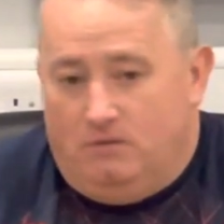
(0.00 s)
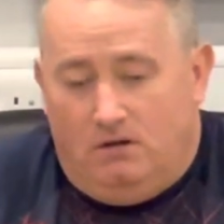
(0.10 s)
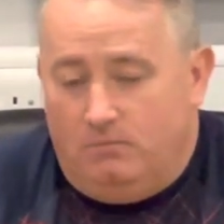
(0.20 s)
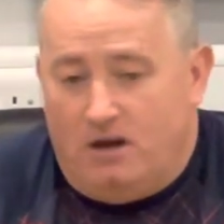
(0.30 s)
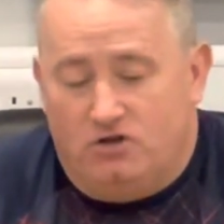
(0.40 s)

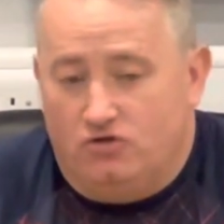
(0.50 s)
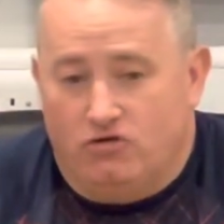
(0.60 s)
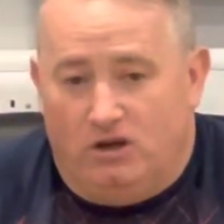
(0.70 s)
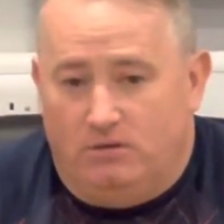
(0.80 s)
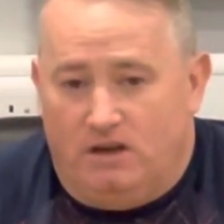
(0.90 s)
in matches and
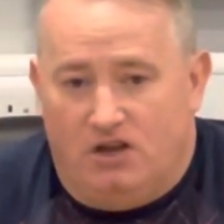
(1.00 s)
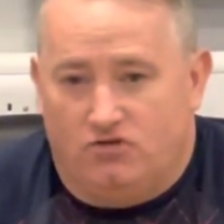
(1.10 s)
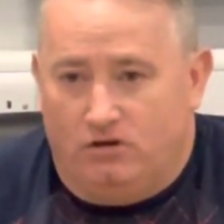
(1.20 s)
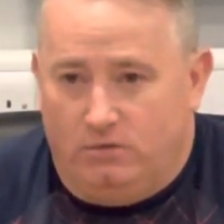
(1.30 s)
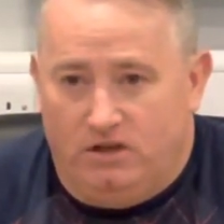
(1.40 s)
training for the last
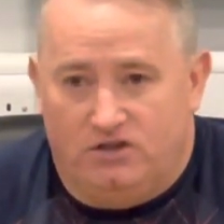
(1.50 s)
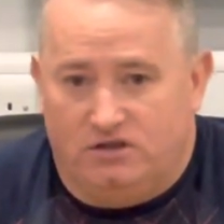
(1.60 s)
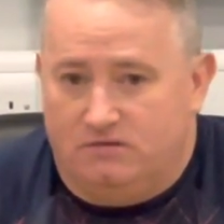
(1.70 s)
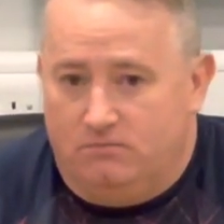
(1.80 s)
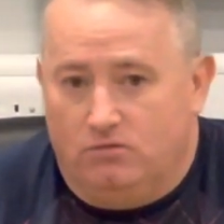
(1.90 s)
3 weeks,
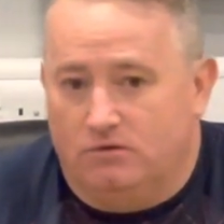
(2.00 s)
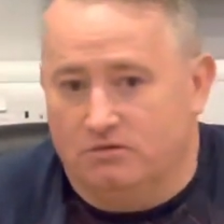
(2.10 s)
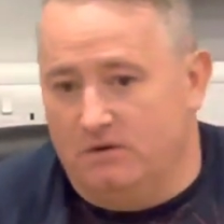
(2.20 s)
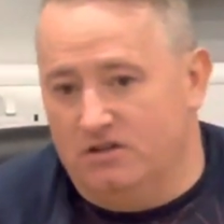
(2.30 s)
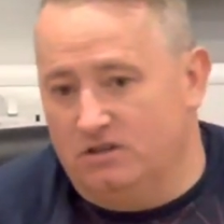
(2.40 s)
it was
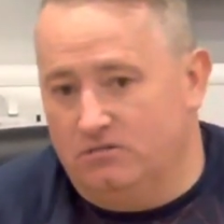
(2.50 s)
amazing.